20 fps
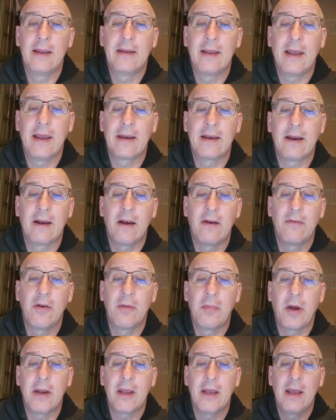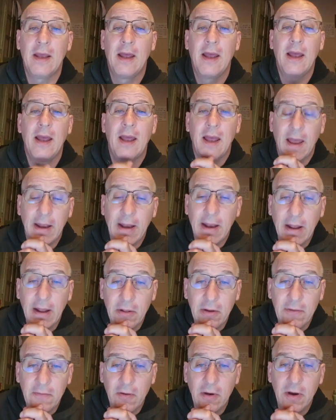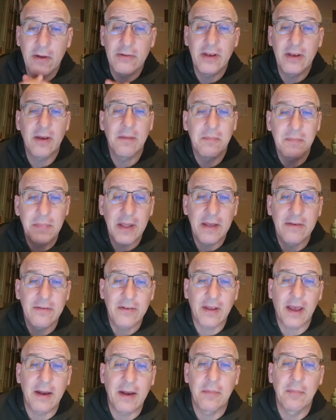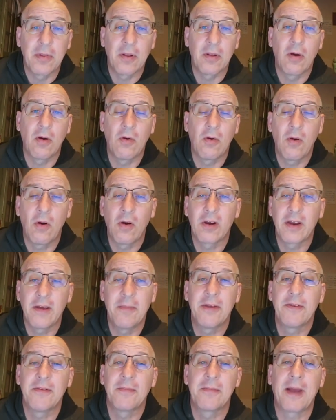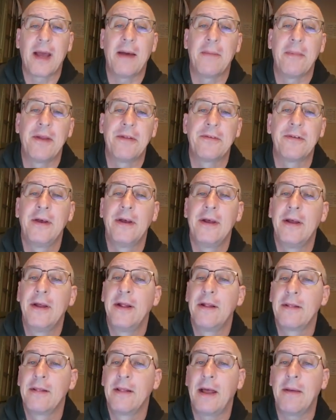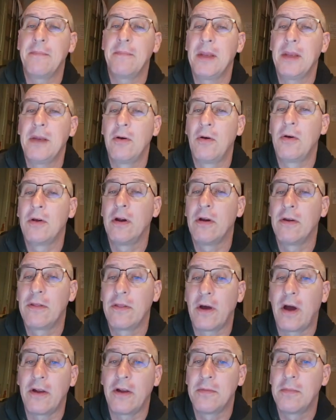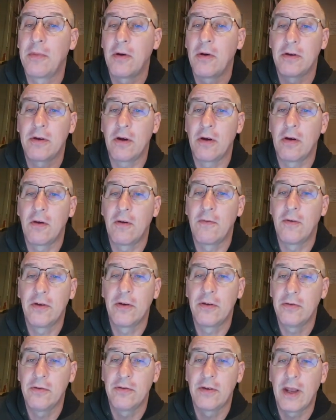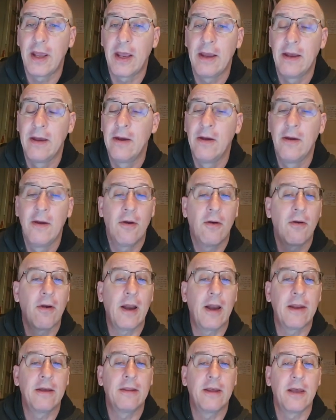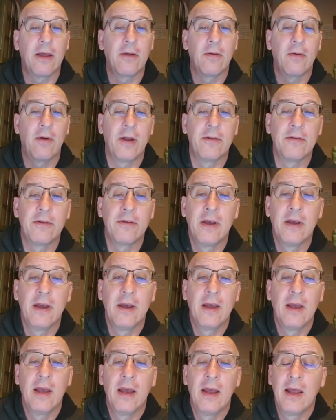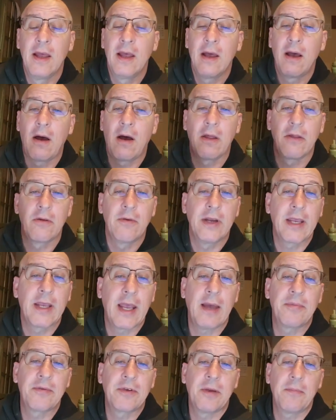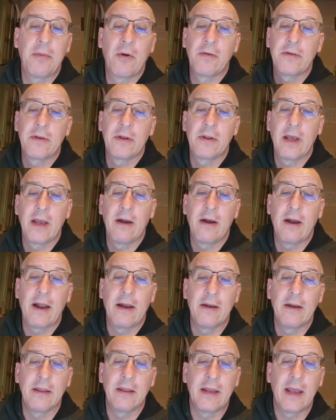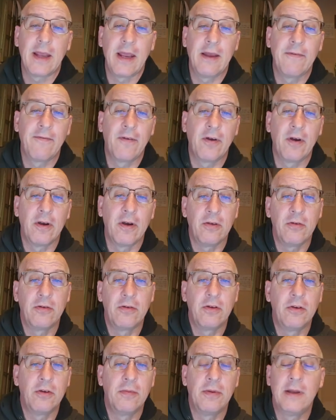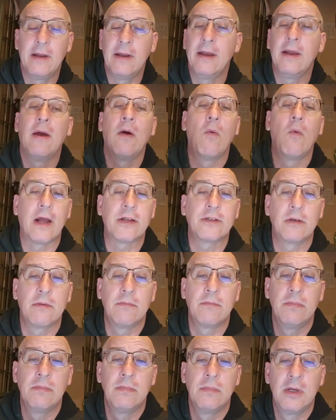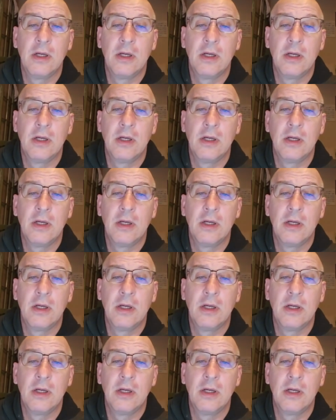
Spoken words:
Take care, everybody, and I look forward to see you. Please sign up below or give me some comments. Let me know your thoughts about Turnover Tuesday or any of the other ones. All the recaps get posted later on in the day for YouTube. Watch them.